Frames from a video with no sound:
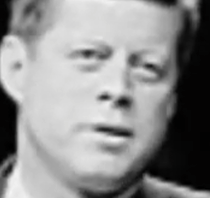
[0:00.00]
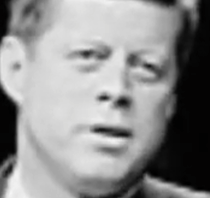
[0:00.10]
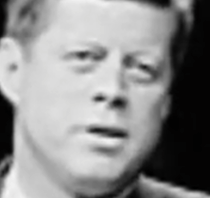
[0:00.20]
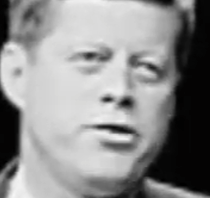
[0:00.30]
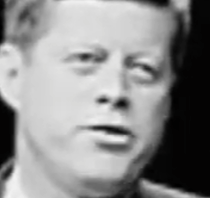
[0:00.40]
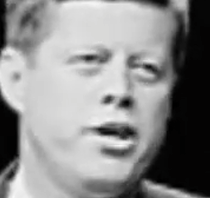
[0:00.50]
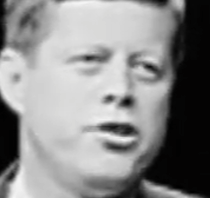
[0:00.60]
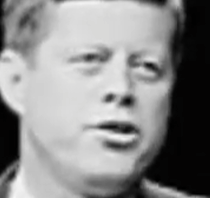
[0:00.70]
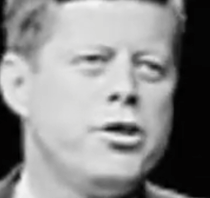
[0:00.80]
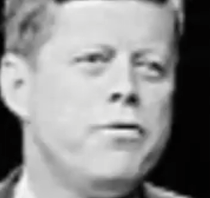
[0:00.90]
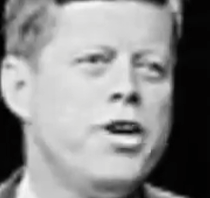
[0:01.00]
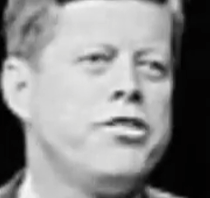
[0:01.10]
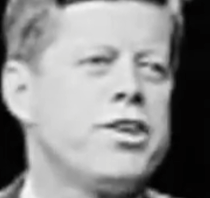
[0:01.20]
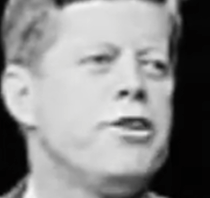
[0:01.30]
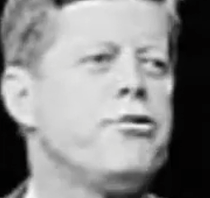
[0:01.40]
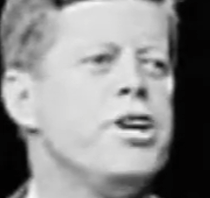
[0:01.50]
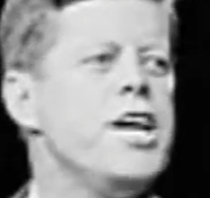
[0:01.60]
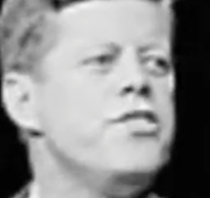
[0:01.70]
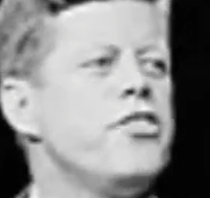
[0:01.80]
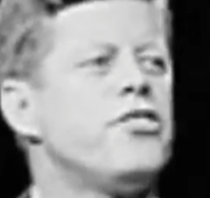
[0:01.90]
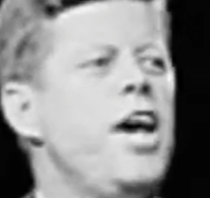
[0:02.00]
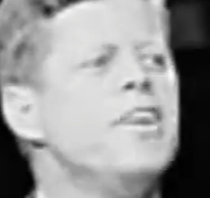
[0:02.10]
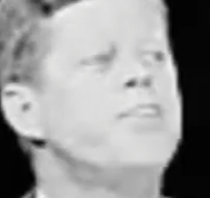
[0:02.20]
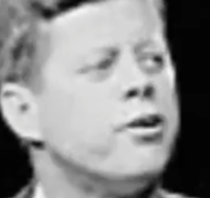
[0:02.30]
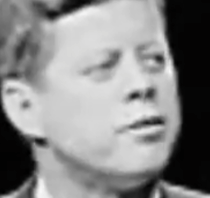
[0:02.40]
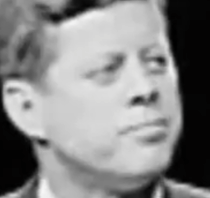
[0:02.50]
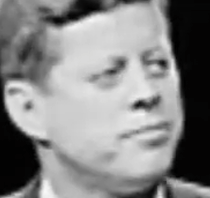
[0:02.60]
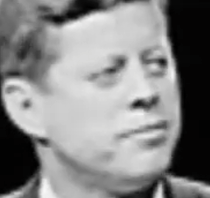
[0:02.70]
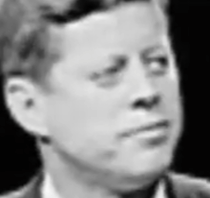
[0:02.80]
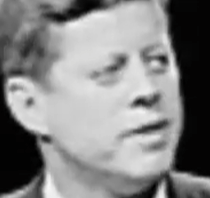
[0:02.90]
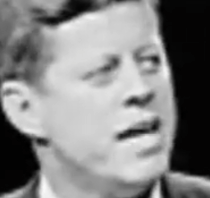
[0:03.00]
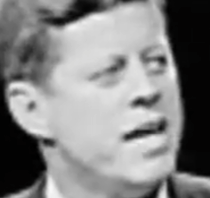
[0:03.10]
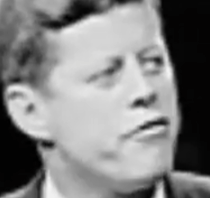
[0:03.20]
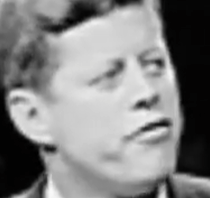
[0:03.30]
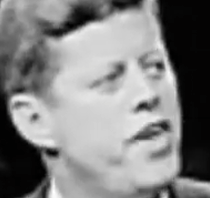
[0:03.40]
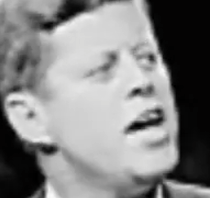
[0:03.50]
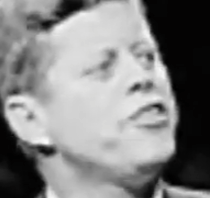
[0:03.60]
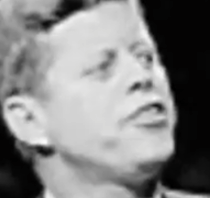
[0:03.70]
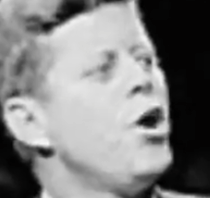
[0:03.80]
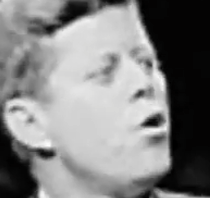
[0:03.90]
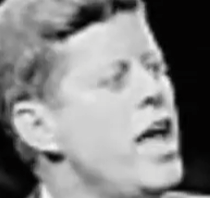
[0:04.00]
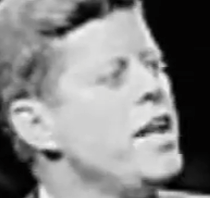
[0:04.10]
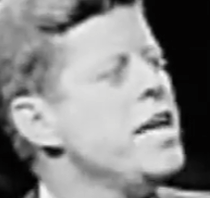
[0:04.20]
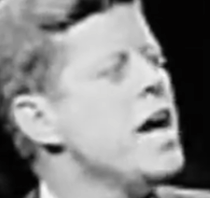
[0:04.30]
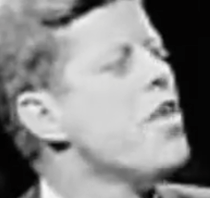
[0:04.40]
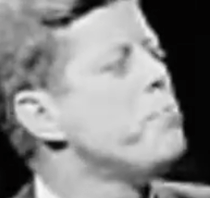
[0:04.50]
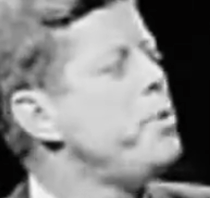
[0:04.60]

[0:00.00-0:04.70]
of the citizens of this country is essential if this or any other